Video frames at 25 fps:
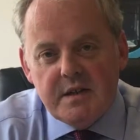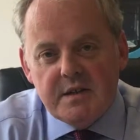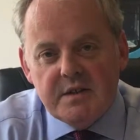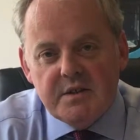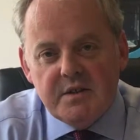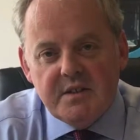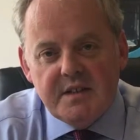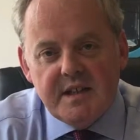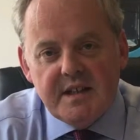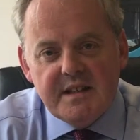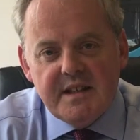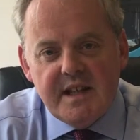
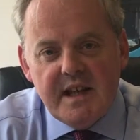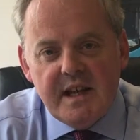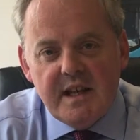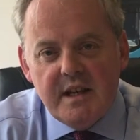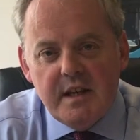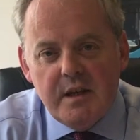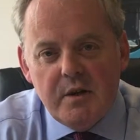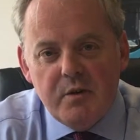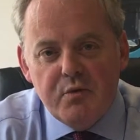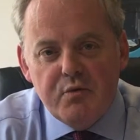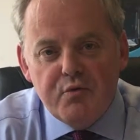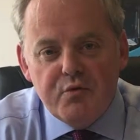so that they
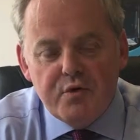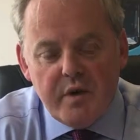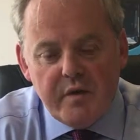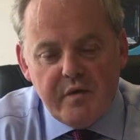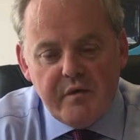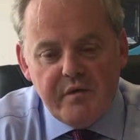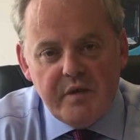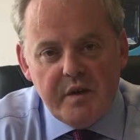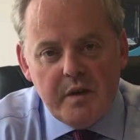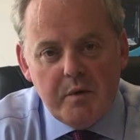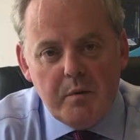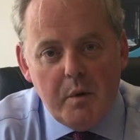knew
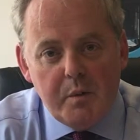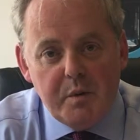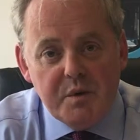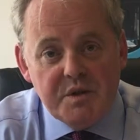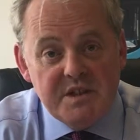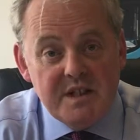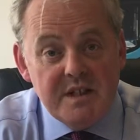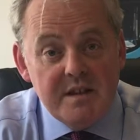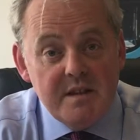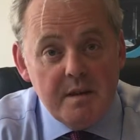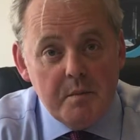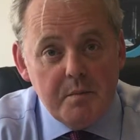roughly what
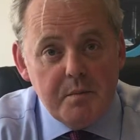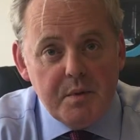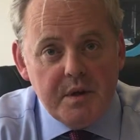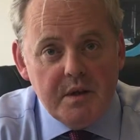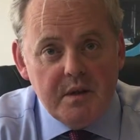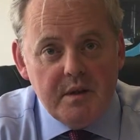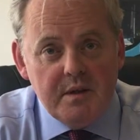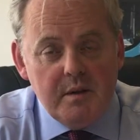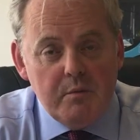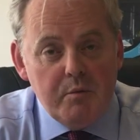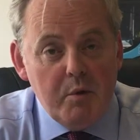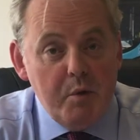was in the
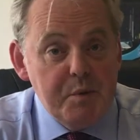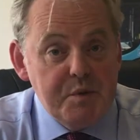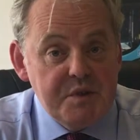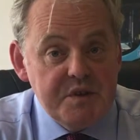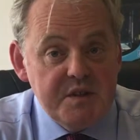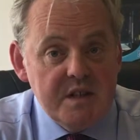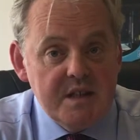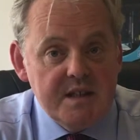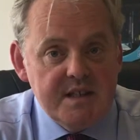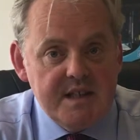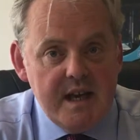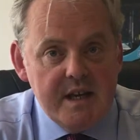bill and what was
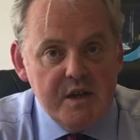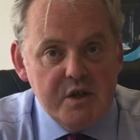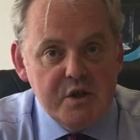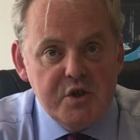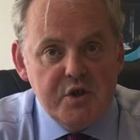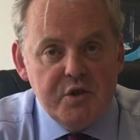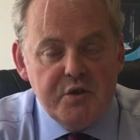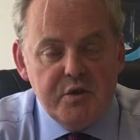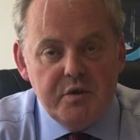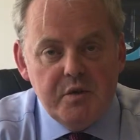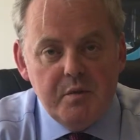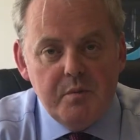the
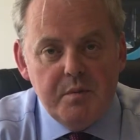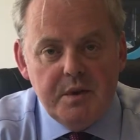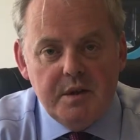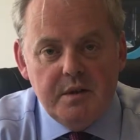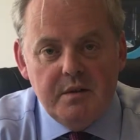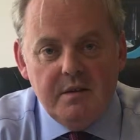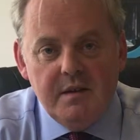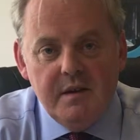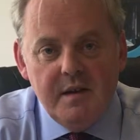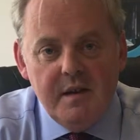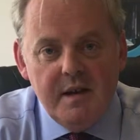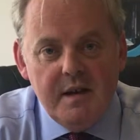intention of the
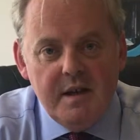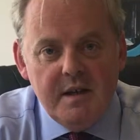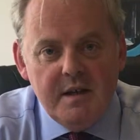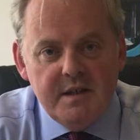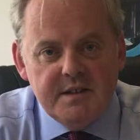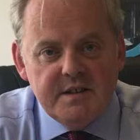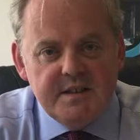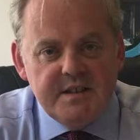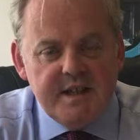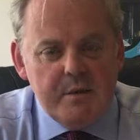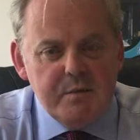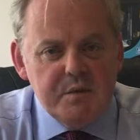bill.
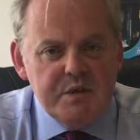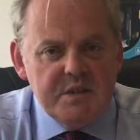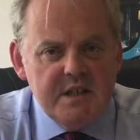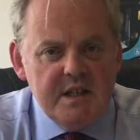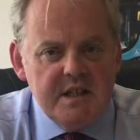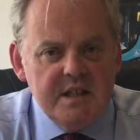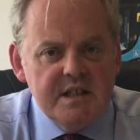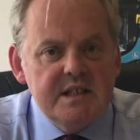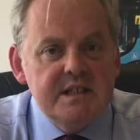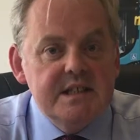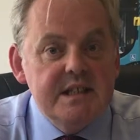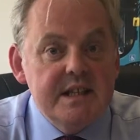So that was
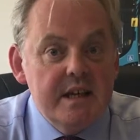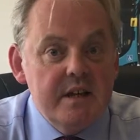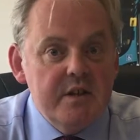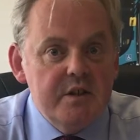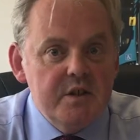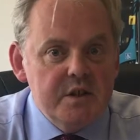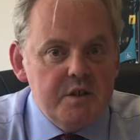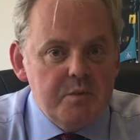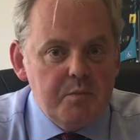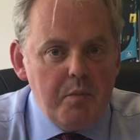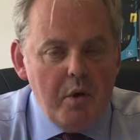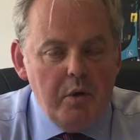the
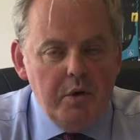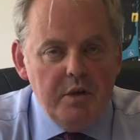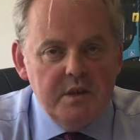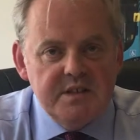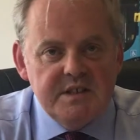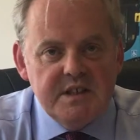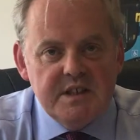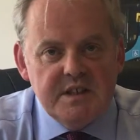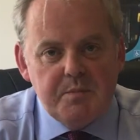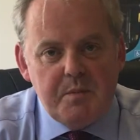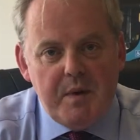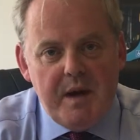serious
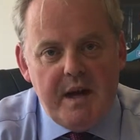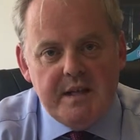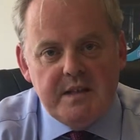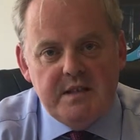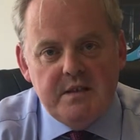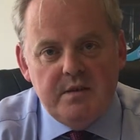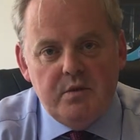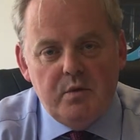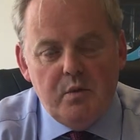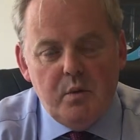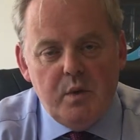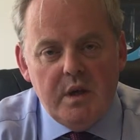politics
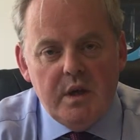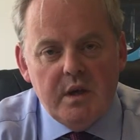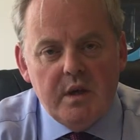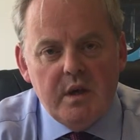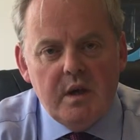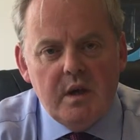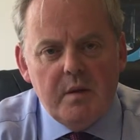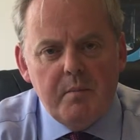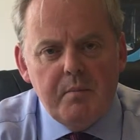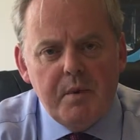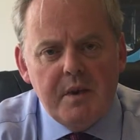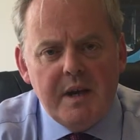part of the week.
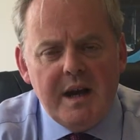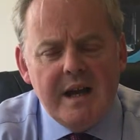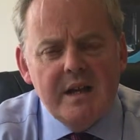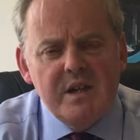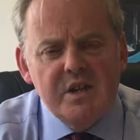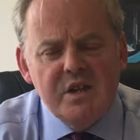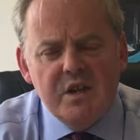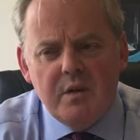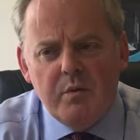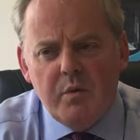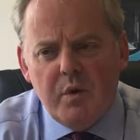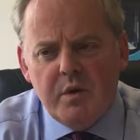But
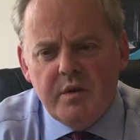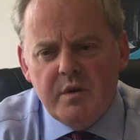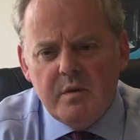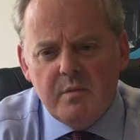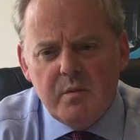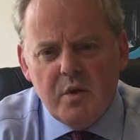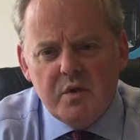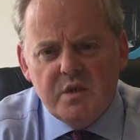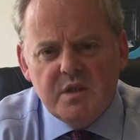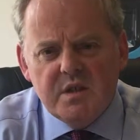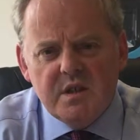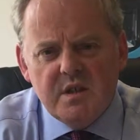actually, one of the
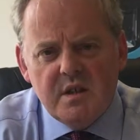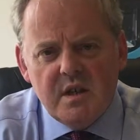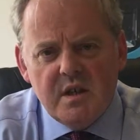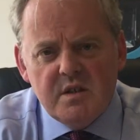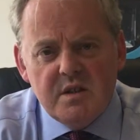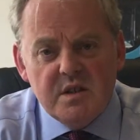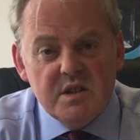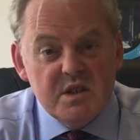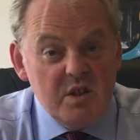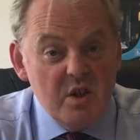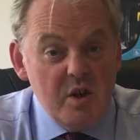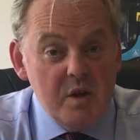most
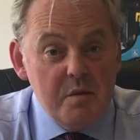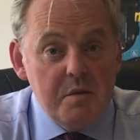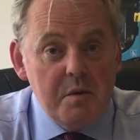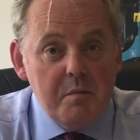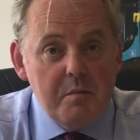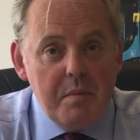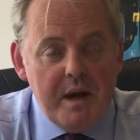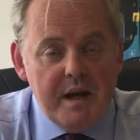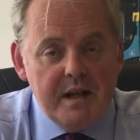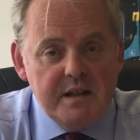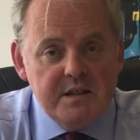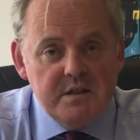
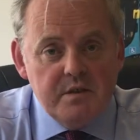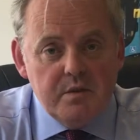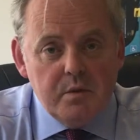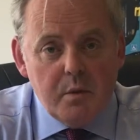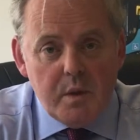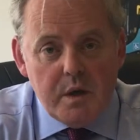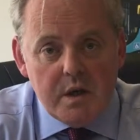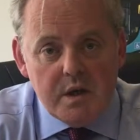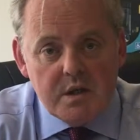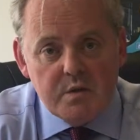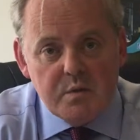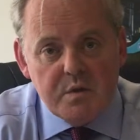disturbing parts of the
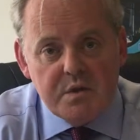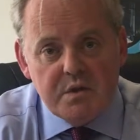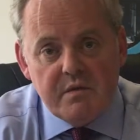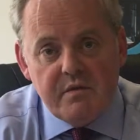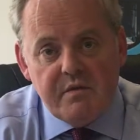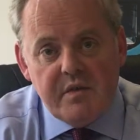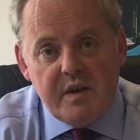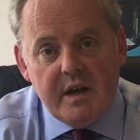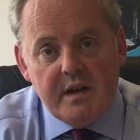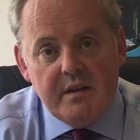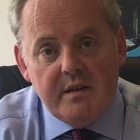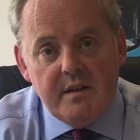week was the
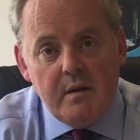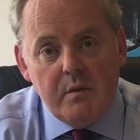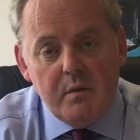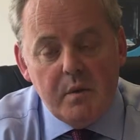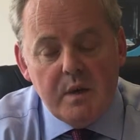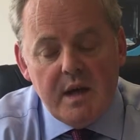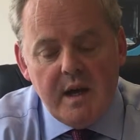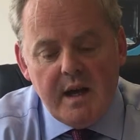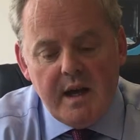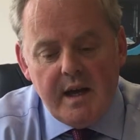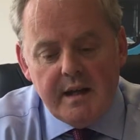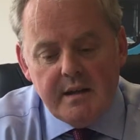fact that
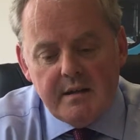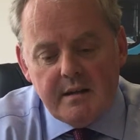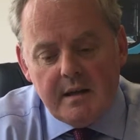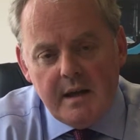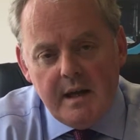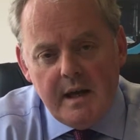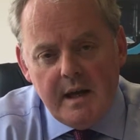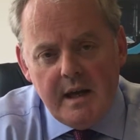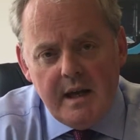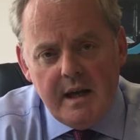we had